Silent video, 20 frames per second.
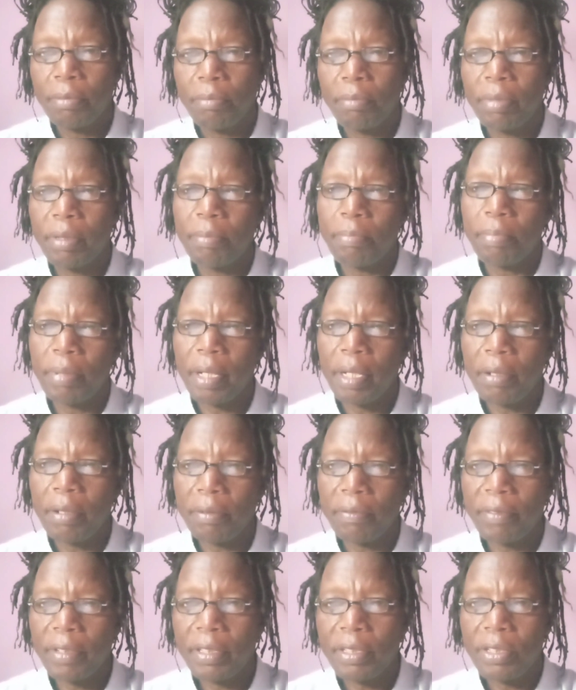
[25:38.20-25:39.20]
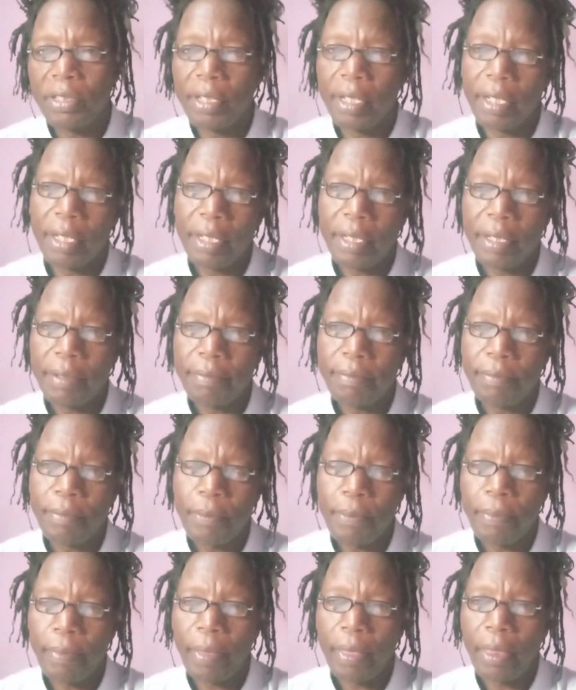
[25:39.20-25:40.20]
Be part of this journey.
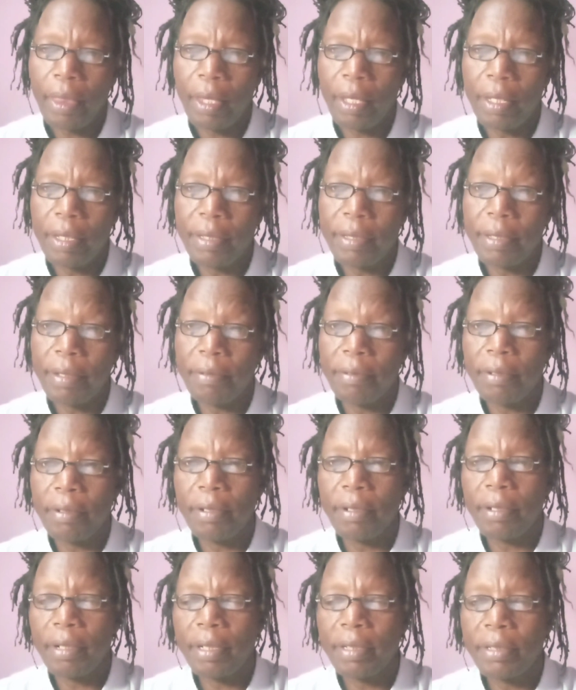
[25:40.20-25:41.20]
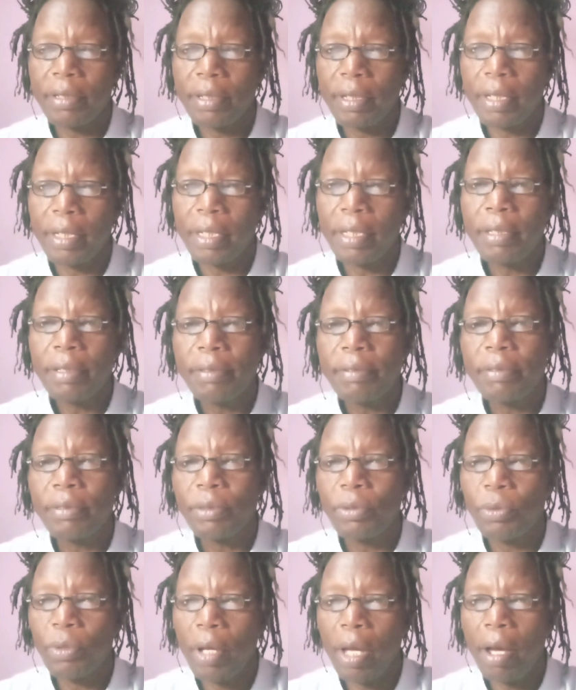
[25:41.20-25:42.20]
It's a great journey
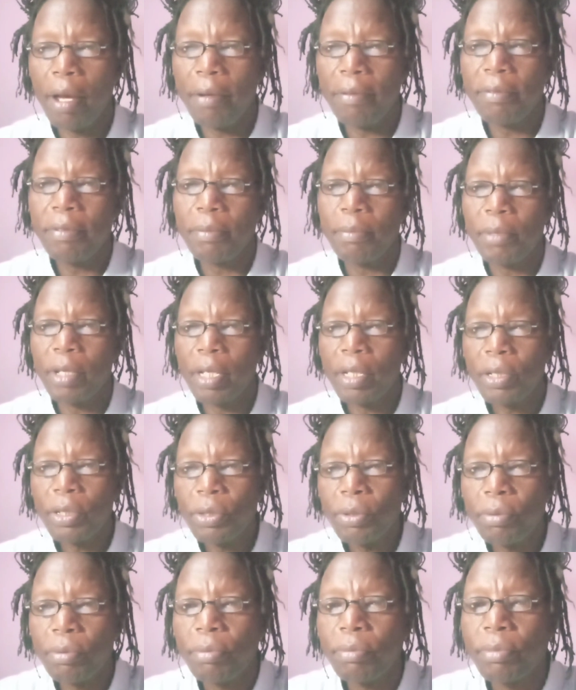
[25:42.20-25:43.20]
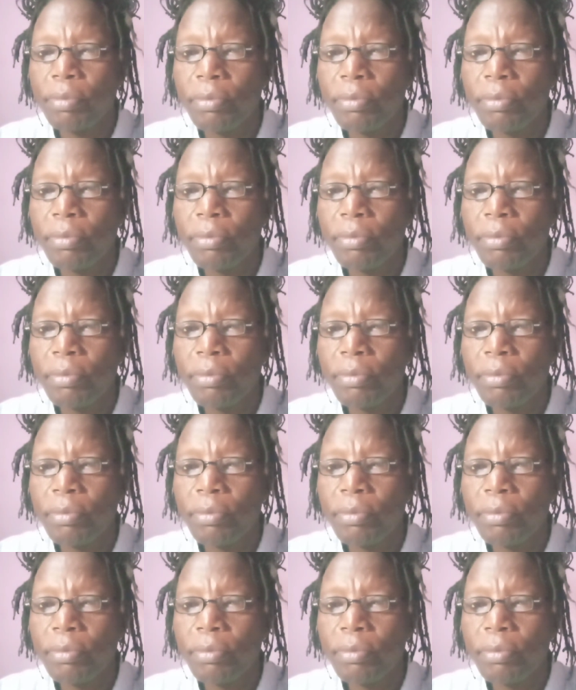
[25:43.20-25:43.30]
we're having, me and you,